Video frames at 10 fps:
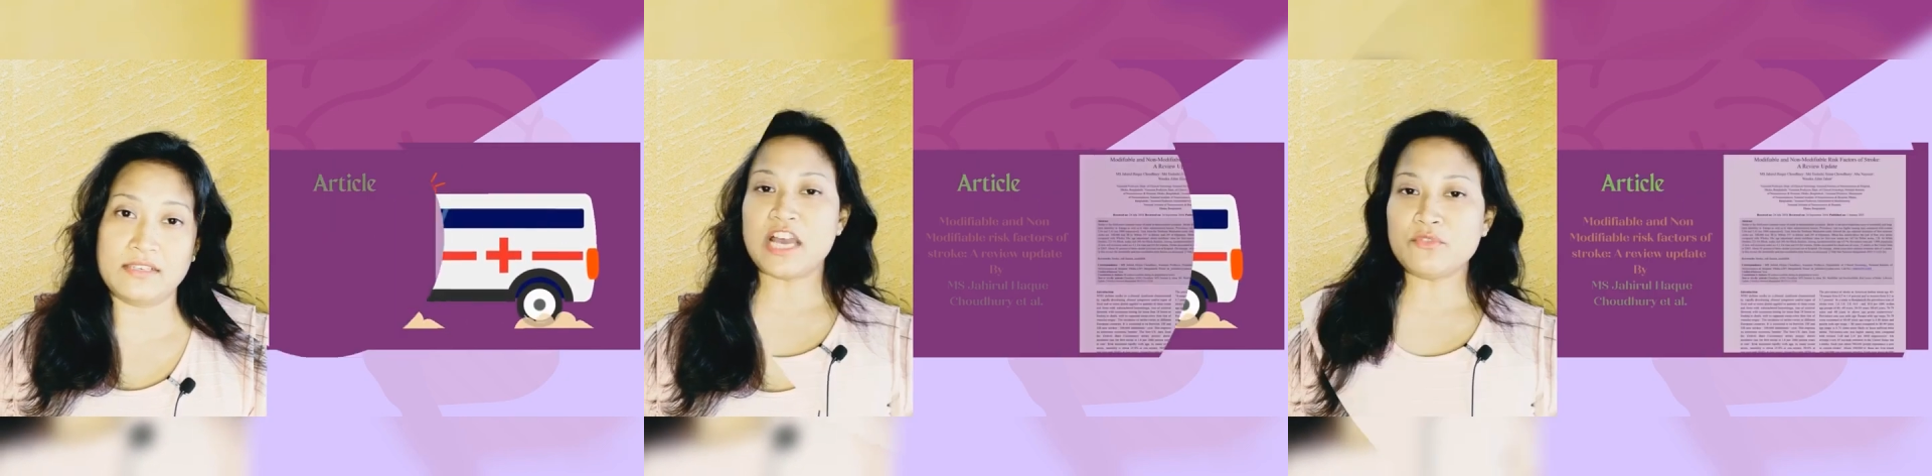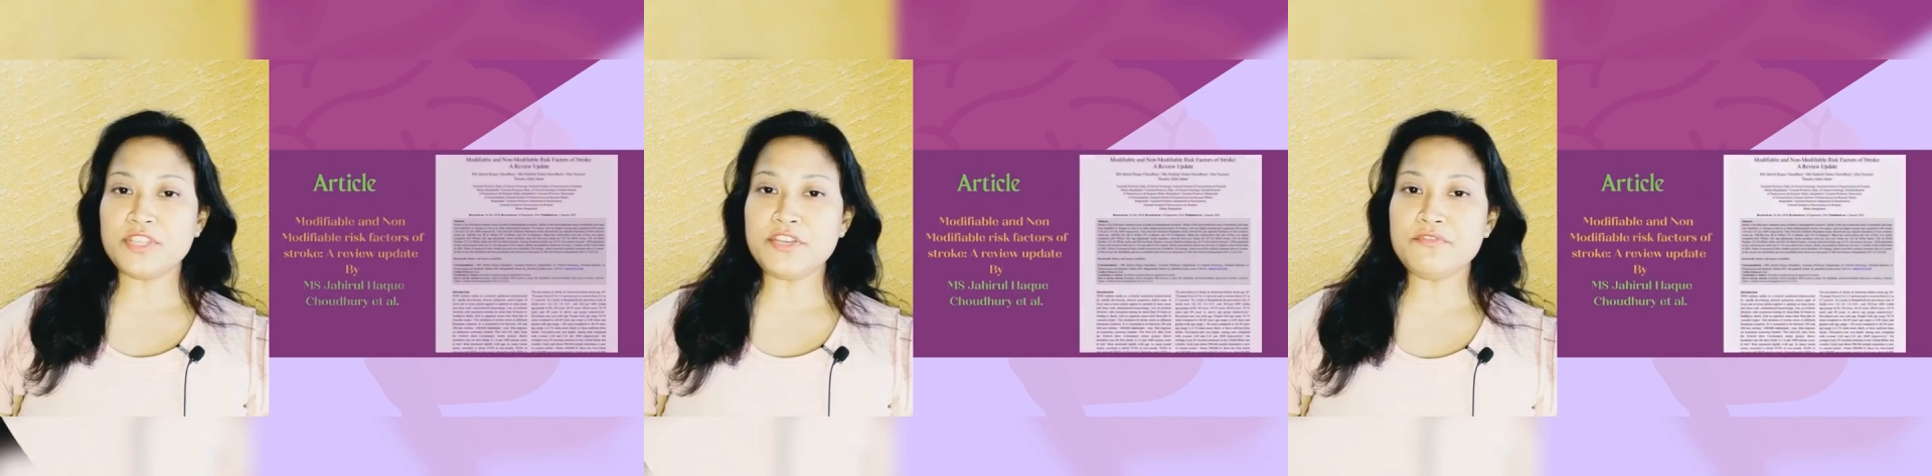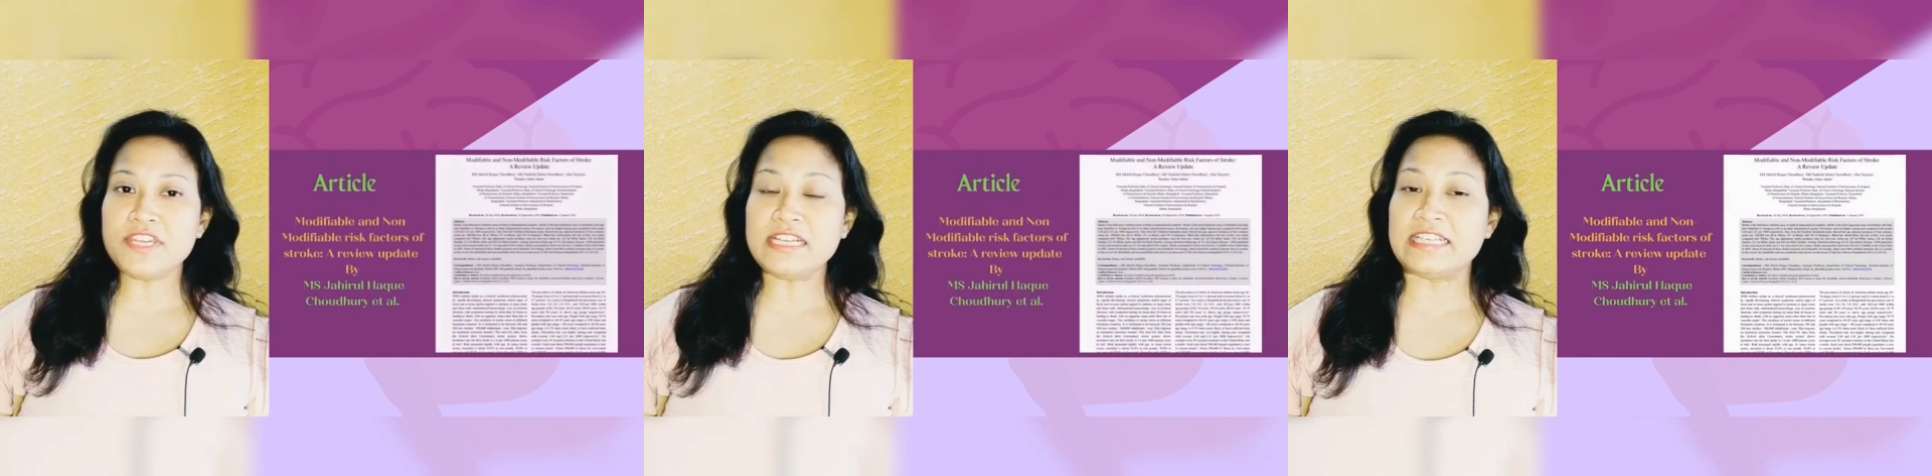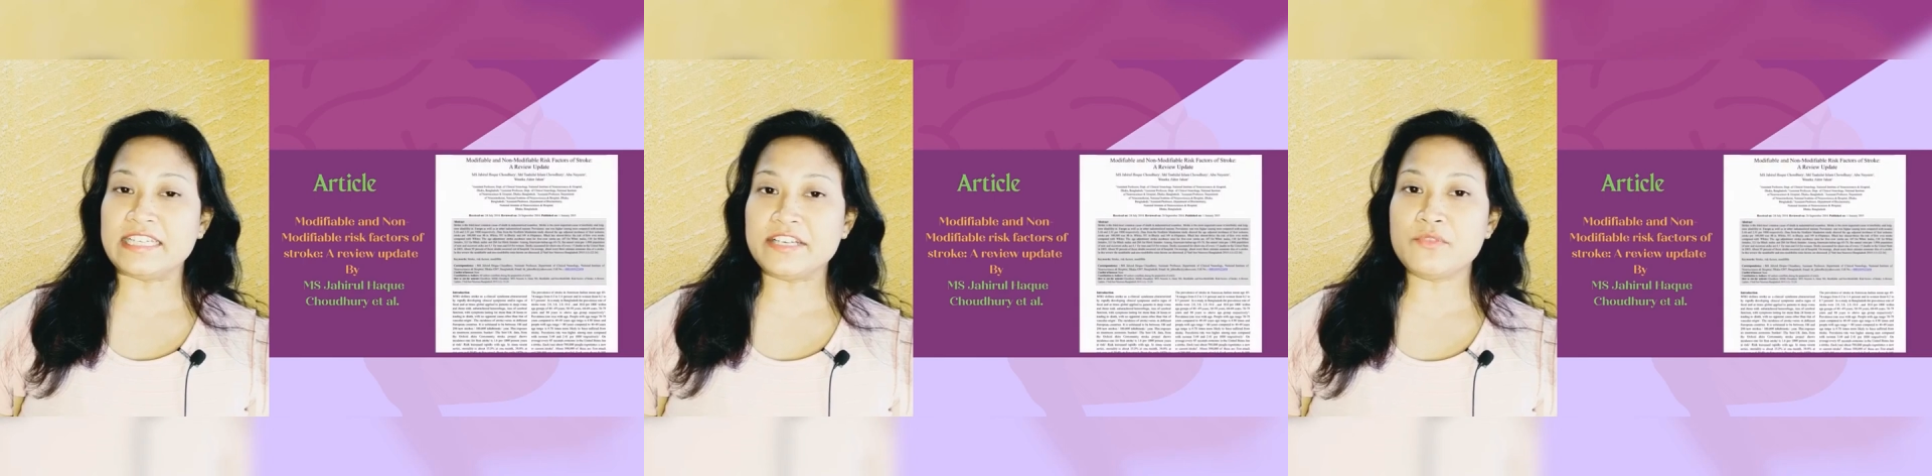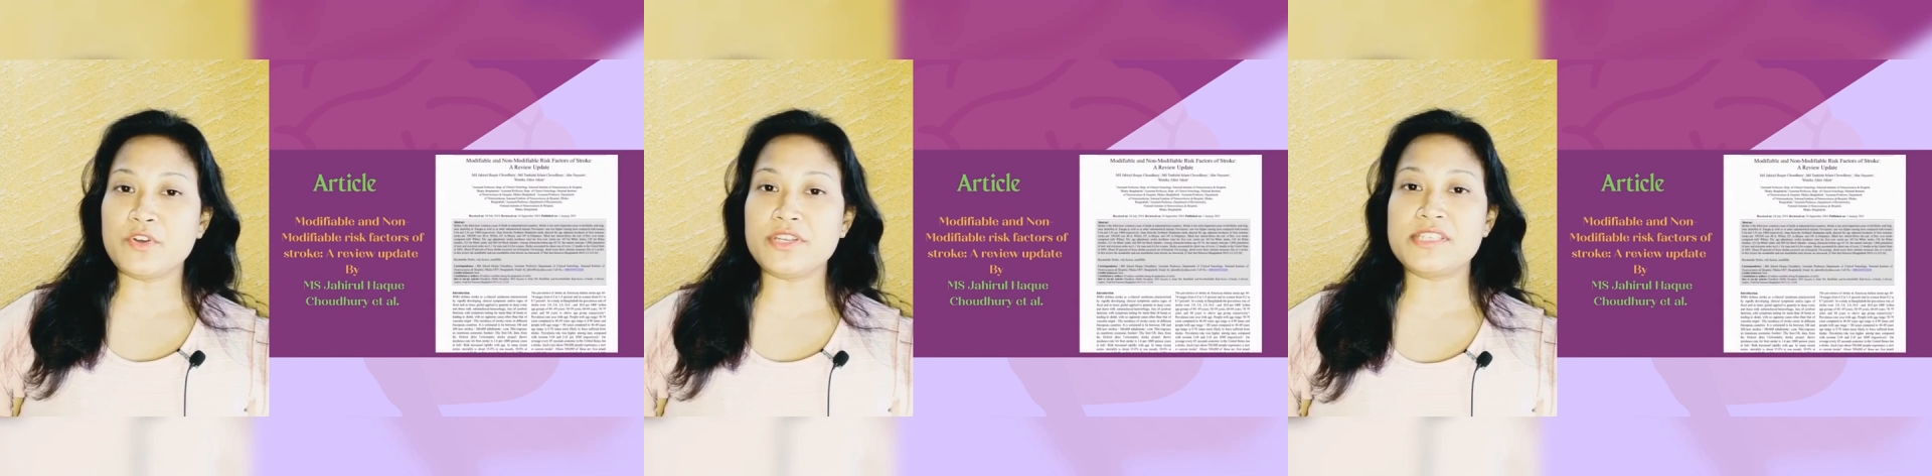Now that we are clear
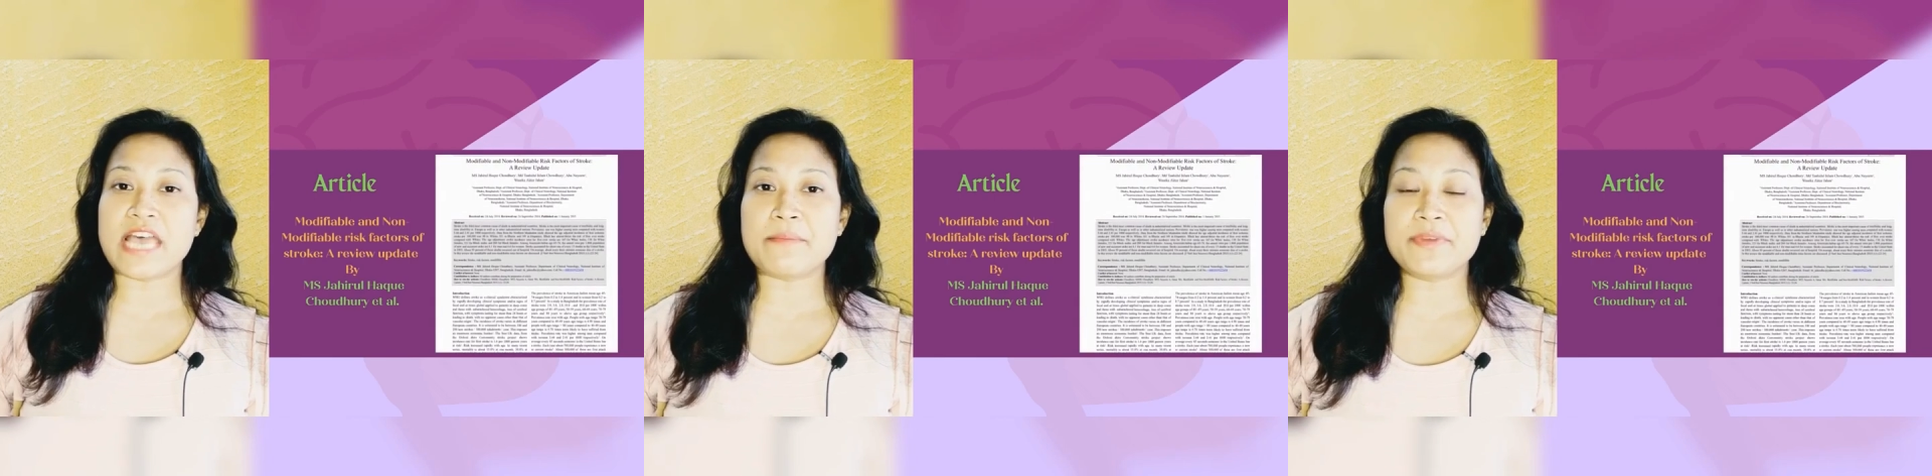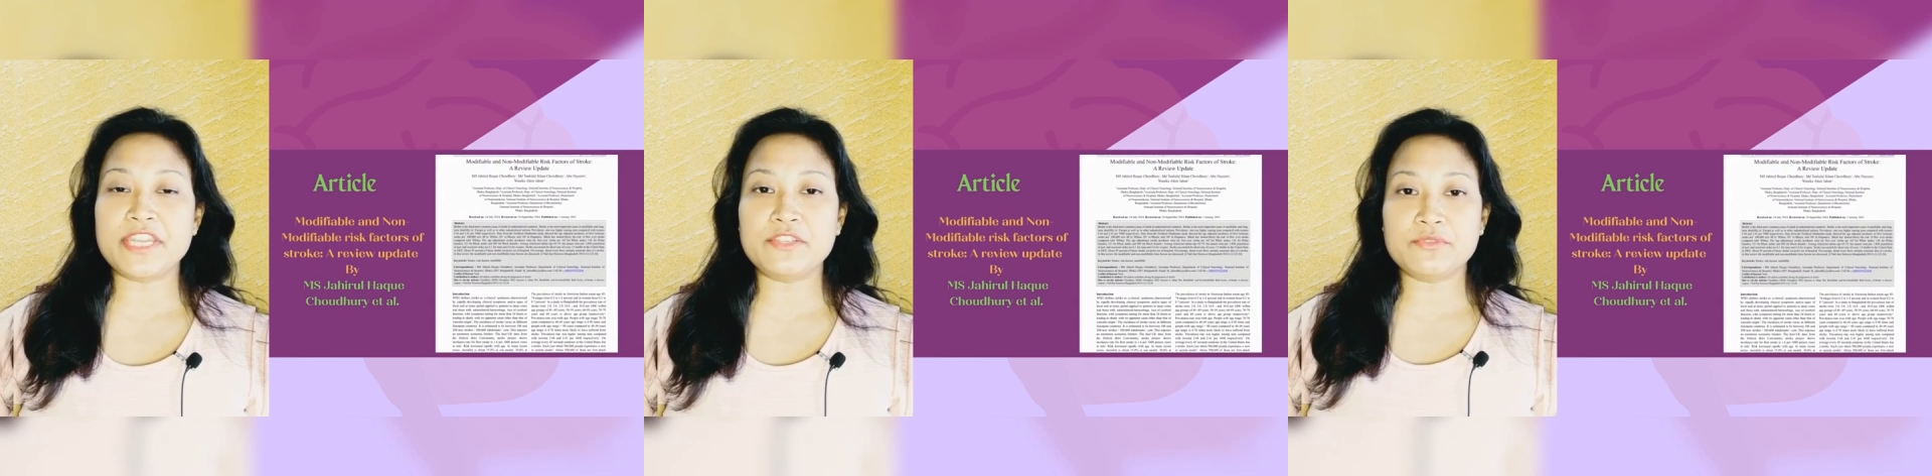what is happening